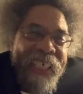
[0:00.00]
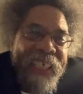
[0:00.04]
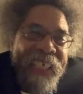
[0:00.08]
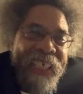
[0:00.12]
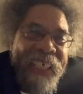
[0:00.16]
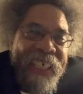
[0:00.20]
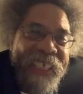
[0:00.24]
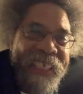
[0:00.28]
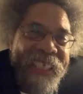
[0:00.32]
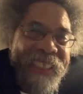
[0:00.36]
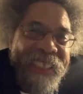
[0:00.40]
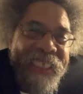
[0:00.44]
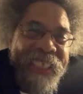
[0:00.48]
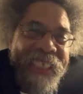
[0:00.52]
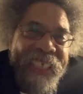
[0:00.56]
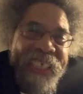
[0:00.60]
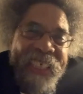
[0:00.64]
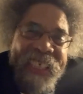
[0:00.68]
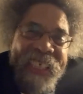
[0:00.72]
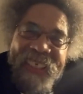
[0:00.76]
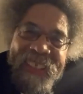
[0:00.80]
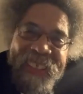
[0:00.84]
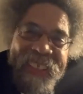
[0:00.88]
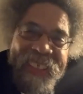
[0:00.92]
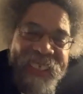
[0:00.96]
and it
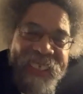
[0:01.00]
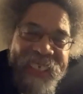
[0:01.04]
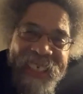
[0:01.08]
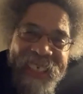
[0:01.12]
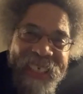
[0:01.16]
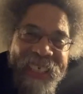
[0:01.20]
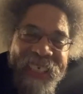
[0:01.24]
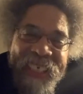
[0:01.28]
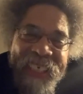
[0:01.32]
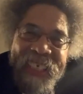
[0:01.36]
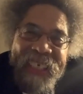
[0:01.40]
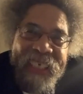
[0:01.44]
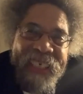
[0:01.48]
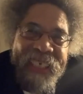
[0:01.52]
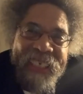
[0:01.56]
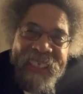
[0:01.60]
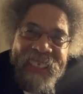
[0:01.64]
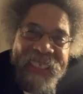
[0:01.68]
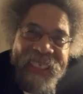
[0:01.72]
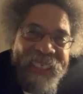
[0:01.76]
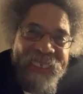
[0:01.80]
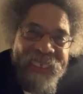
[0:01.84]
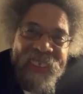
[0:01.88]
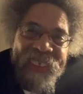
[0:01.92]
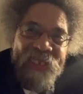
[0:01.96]
still
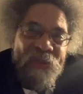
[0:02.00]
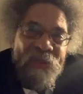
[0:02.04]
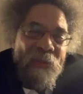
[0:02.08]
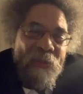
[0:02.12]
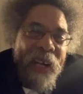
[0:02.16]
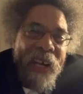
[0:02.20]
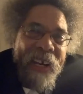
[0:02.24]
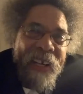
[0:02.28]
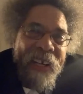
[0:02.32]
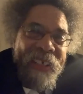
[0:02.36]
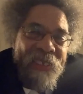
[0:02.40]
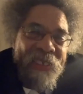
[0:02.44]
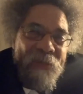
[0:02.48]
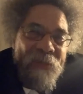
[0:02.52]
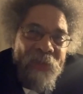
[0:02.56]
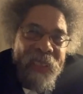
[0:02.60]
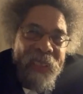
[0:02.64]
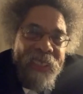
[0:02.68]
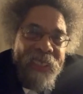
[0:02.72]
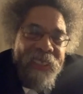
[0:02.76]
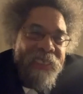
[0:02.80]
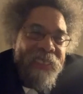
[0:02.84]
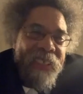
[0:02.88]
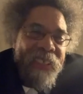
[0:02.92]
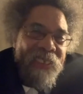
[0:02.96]
inspires
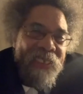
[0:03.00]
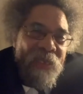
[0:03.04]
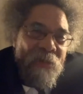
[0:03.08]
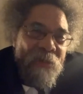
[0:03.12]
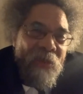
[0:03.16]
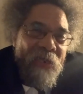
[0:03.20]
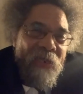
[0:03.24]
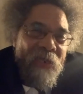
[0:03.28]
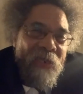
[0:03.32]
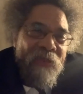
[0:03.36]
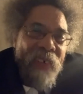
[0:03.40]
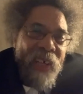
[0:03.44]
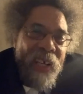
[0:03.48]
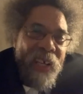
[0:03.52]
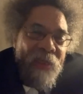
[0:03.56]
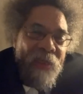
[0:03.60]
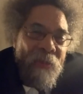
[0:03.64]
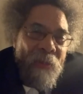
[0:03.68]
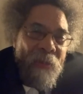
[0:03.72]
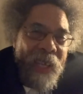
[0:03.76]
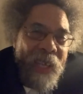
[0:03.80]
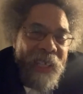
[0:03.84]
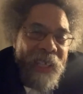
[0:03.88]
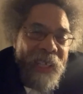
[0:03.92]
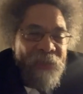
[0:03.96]
me in such a
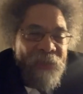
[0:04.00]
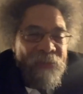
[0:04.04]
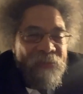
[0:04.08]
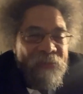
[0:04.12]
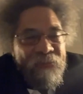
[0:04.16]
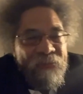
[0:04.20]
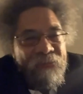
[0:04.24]
profound manner.